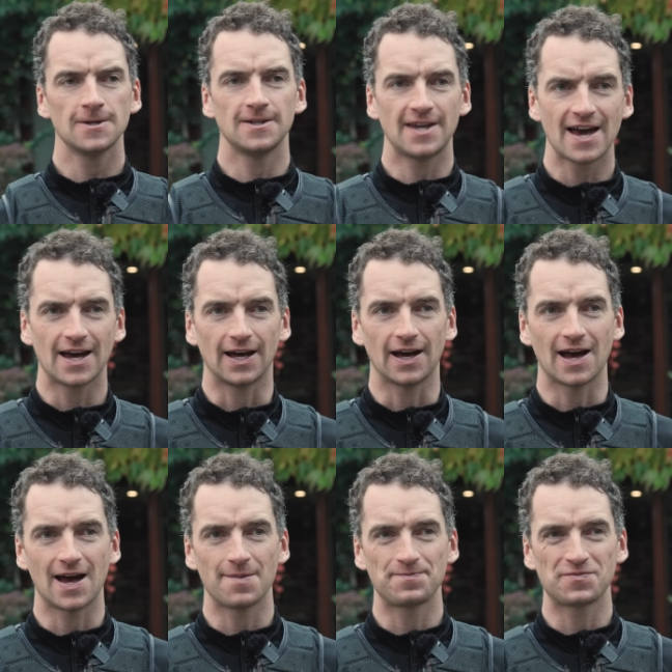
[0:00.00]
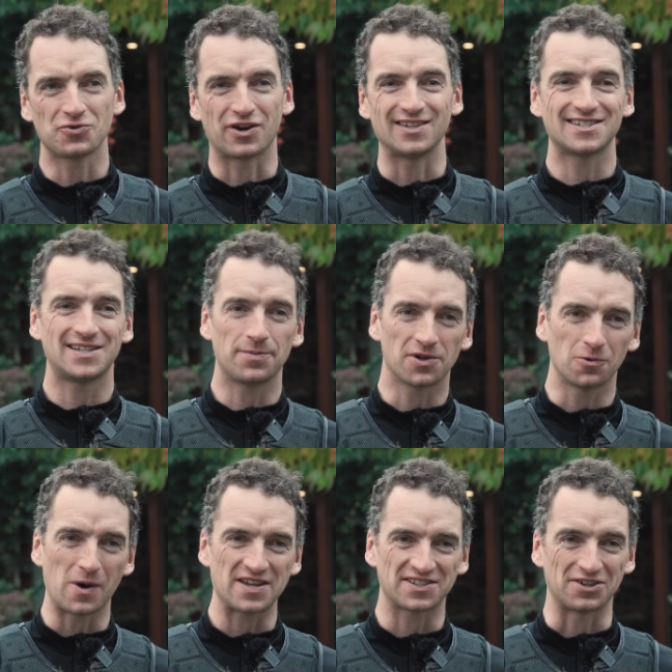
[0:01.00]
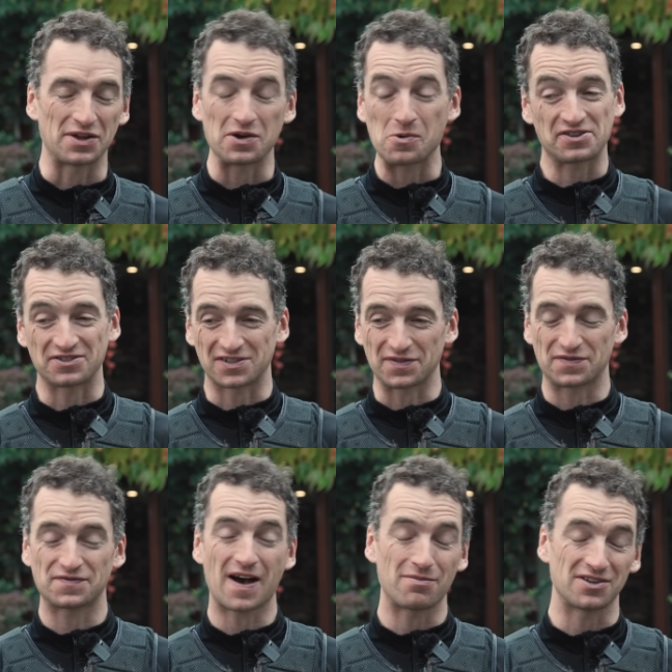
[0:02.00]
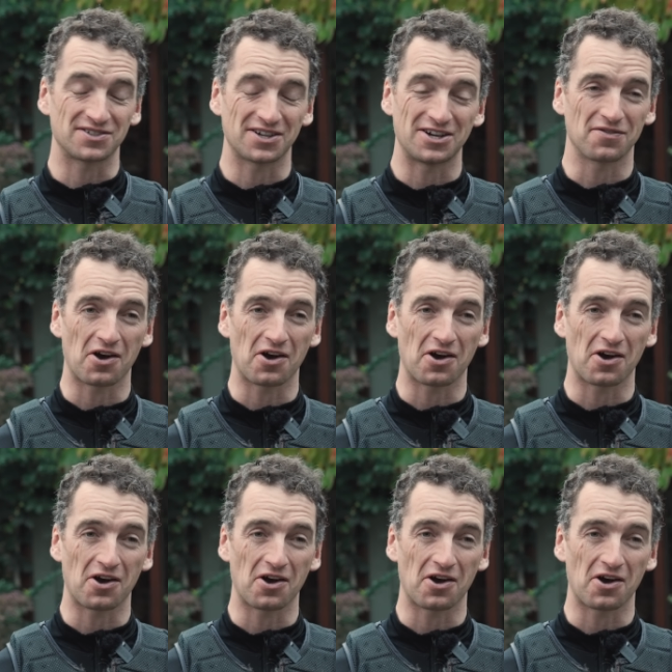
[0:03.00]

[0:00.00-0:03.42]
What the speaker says: Yeah, look, he's a typical Westerner. I think Westerners have fabulous side.